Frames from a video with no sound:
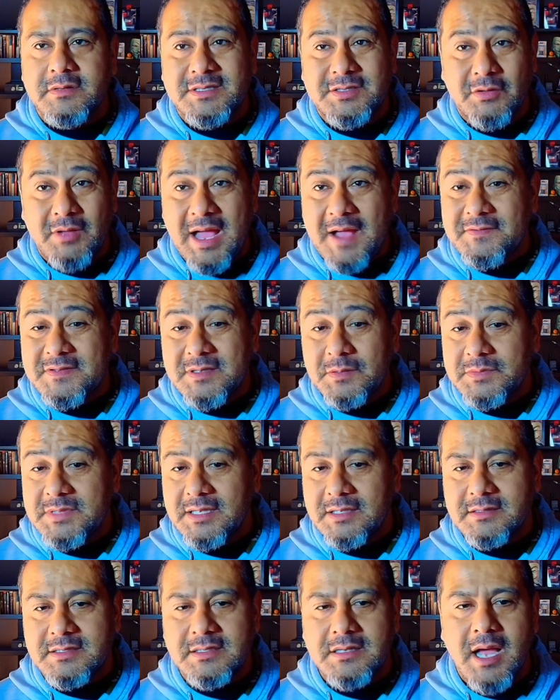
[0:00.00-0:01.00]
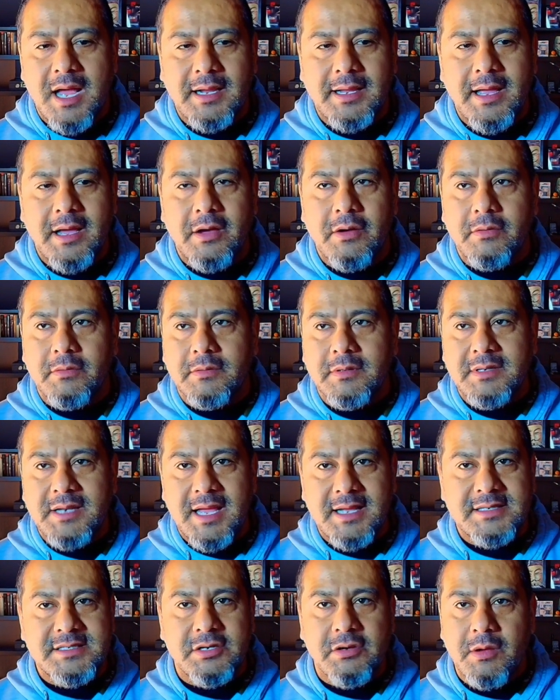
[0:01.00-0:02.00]
still have some to knock out.
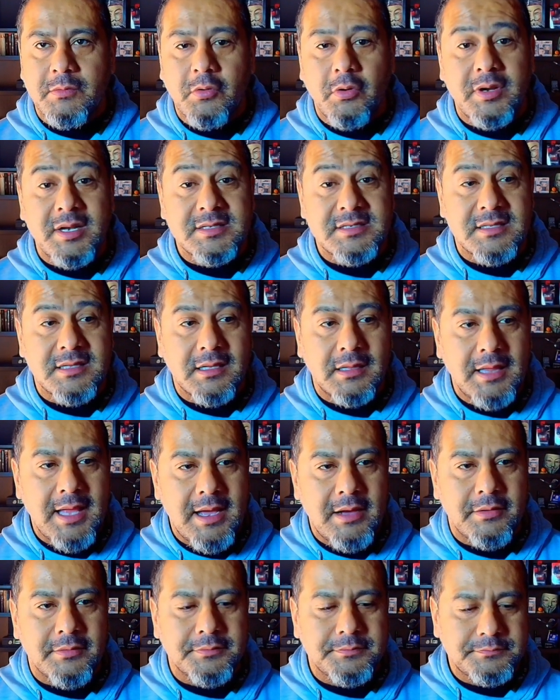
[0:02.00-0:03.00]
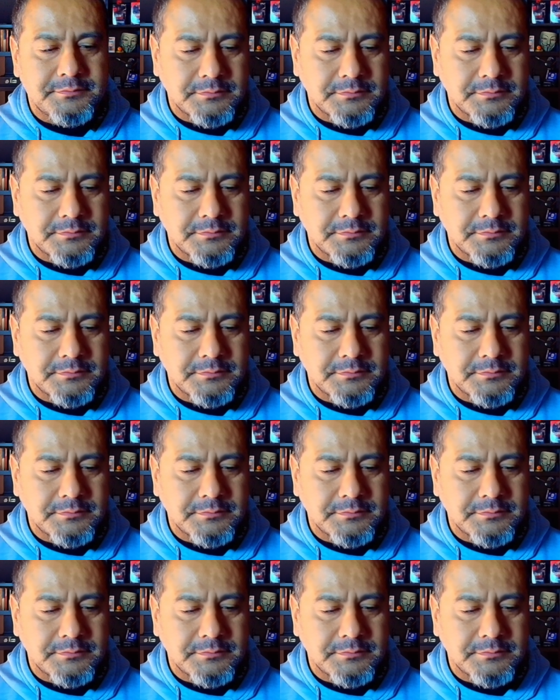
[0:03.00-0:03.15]
Next year, I'm going into the cloud.